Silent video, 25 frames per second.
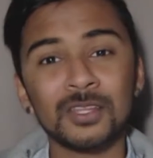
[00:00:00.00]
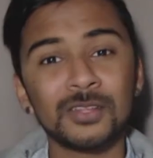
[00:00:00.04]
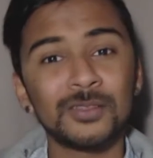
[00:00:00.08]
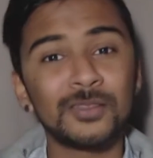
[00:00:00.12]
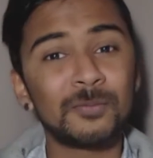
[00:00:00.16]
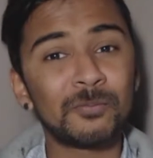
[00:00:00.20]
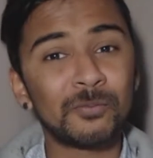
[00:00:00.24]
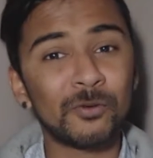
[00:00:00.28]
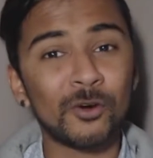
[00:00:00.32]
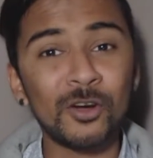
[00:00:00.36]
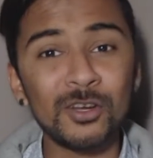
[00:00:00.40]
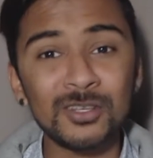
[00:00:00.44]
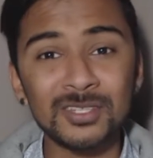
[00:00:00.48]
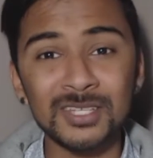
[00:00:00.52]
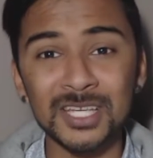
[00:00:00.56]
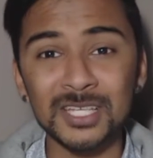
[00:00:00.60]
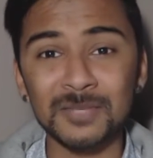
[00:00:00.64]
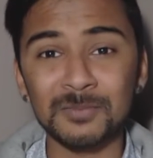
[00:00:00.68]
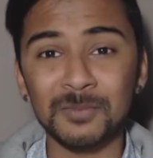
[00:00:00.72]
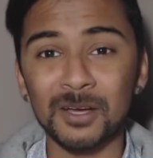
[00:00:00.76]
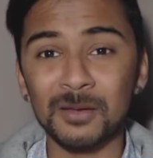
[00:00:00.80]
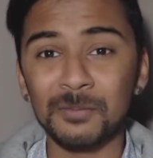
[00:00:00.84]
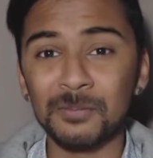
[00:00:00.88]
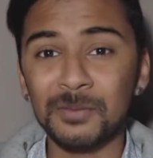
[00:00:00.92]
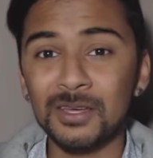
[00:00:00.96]
the process
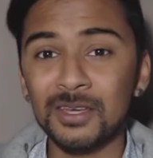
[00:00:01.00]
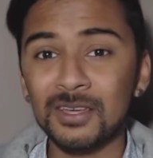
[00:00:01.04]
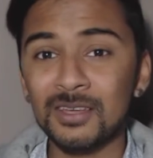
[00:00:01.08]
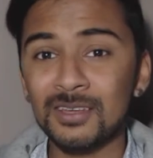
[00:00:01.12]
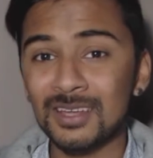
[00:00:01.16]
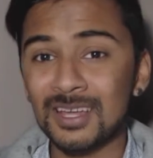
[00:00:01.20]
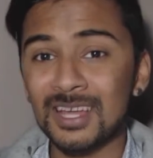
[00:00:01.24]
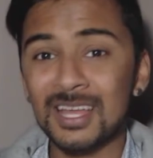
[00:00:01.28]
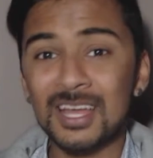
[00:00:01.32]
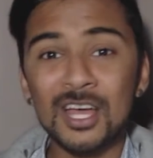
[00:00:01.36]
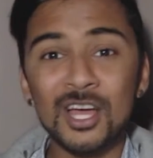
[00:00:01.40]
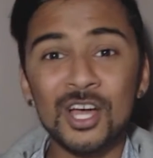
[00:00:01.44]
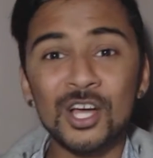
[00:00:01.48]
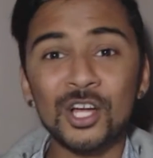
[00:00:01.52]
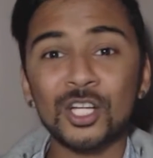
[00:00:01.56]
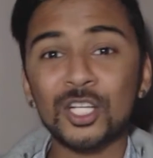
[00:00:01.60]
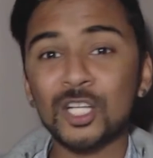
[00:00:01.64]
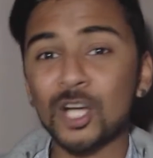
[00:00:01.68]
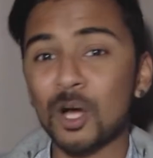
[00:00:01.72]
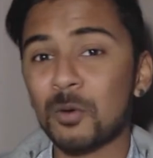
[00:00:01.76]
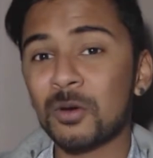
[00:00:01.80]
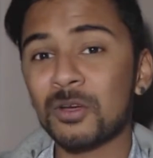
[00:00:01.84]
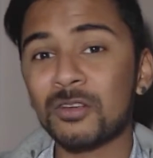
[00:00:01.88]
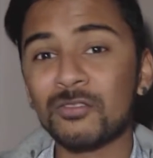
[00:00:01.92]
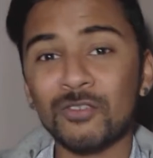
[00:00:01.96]
might be
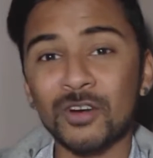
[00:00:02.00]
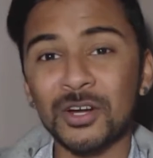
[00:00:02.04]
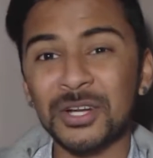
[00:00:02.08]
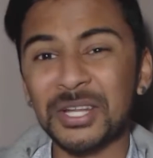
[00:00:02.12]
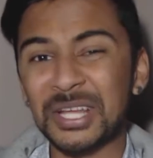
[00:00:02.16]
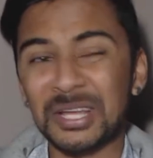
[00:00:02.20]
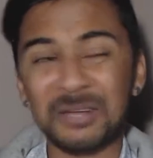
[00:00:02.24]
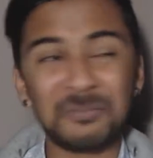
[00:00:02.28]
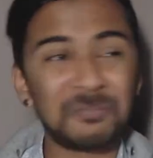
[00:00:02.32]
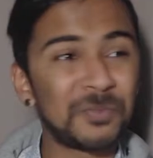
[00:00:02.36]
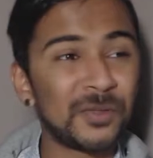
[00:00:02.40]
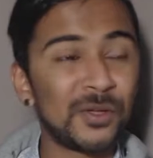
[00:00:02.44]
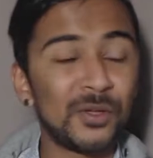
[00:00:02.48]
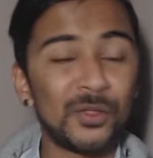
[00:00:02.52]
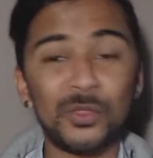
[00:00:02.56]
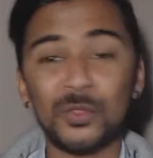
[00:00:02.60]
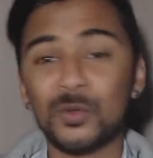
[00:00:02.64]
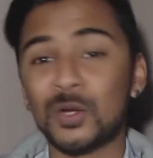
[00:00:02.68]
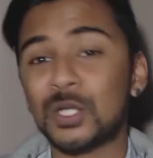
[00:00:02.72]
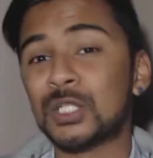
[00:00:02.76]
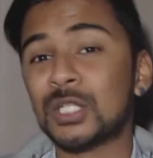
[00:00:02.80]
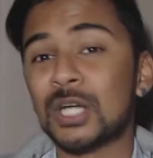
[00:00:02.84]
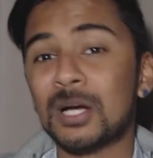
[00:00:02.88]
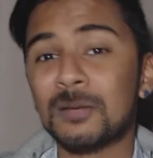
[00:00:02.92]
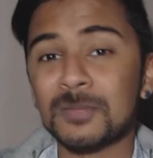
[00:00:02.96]
going running
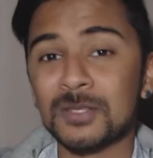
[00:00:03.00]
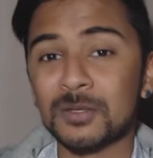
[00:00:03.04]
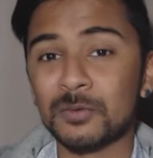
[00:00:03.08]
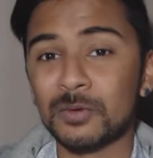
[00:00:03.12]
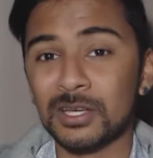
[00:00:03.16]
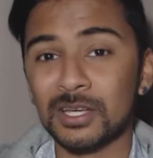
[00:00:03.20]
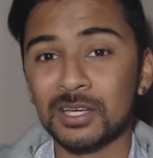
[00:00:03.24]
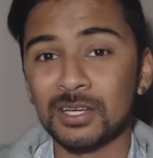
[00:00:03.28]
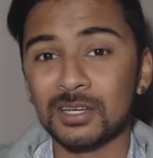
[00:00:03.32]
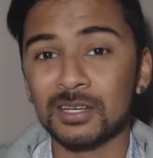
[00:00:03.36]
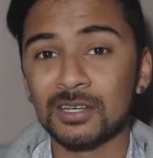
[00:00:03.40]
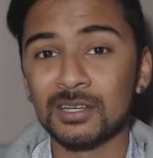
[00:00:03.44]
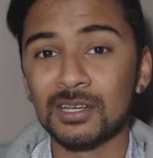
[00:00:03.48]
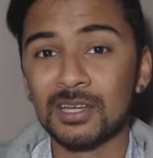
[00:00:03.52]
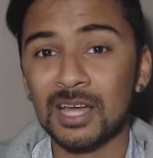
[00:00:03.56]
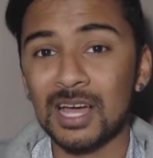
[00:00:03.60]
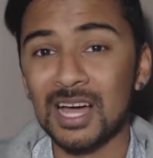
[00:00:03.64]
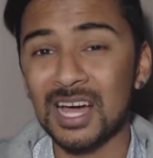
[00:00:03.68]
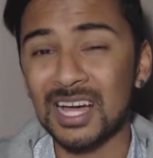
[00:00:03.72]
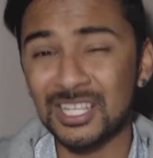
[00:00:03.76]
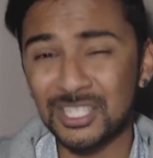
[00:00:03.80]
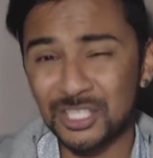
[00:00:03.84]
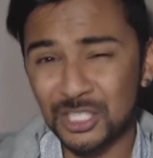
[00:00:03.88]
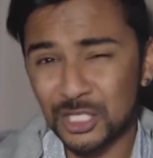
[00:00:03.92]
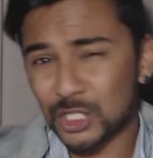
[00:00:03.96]
3 times a week
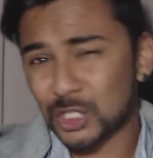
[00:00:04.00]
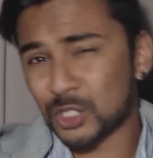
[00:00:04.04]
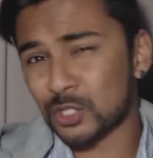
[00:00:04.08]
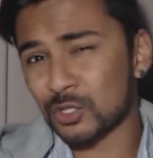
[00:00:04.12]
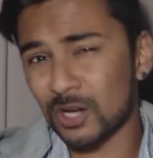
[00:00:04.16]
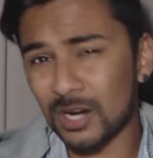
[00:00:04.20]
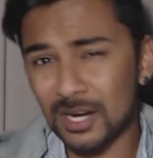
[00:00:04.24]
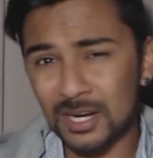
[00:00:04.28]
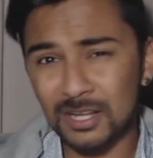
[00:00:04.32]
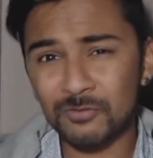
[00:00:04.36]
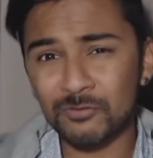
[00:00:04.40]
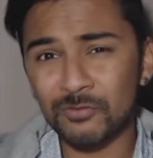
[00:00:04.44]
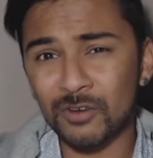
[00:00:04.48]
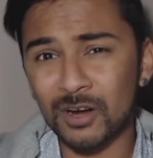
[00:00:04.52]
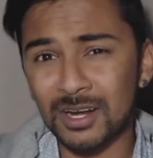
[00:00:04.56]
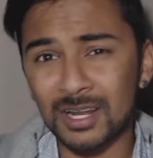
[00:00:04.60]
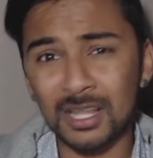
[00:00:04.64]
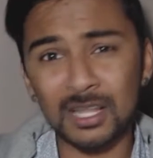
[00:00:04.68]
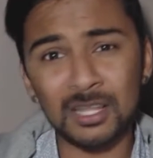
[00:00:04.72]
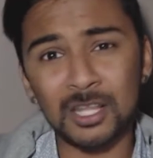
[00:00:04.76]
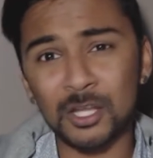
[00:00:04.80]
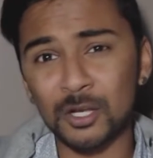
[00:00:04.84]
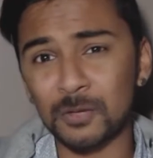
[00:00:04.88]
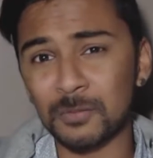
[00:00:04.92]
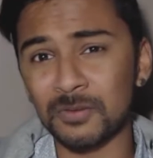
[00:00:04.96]
and just trying to run a
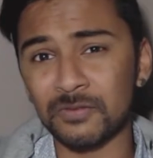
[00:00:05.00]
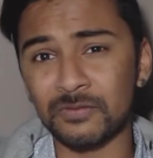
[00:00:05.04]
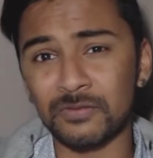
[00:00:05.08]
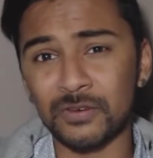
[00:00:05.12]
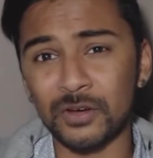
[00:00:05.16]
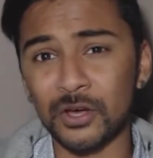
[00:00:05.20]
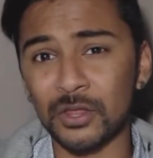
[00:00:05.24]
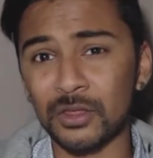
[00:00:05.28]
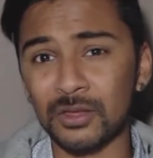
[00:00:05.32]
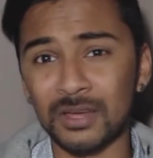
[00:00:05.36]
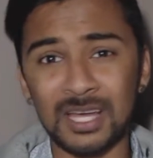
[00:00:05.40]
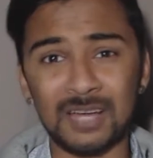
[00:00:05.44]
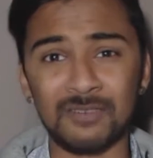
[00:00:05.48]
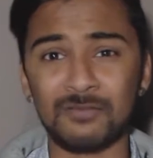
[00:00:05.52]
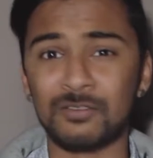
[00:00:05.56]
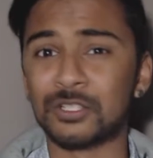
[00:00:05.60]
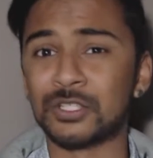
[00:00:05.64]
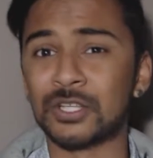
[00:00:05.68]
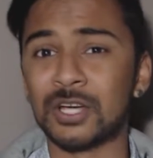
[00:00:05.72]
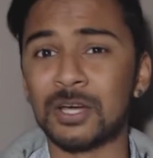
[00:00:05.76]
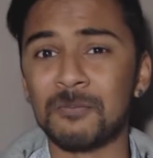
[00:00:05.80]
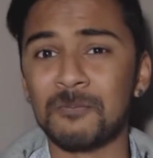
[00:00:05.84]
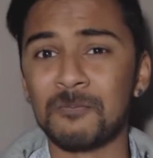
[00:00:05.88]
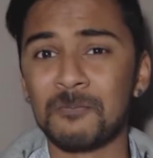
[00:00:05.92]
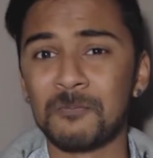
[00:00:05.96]
little bit further every
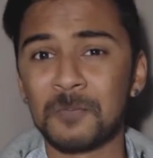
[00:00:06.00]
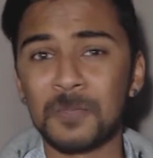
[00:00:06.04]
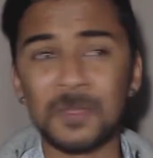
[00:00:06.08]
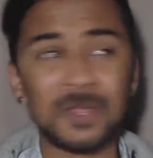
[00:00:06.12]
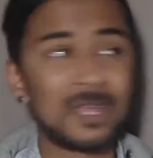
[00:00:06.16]
time.